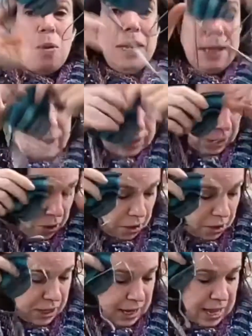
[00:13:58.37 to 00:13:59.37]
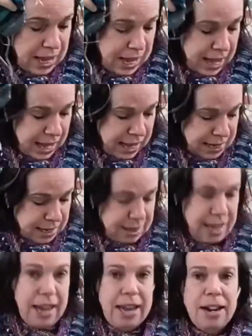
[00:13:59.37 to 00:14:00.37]
one sock, and
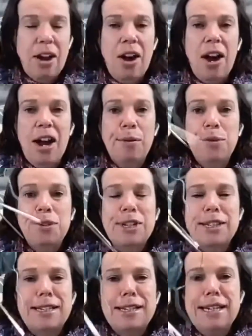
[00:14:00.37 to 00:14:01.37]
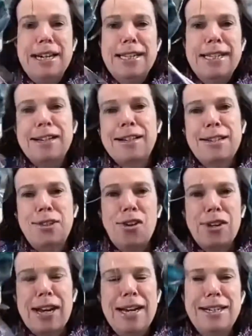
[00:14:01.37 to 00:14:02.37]
then I will just knit a second
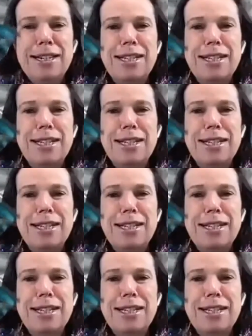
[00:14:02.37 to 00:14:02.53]
sock and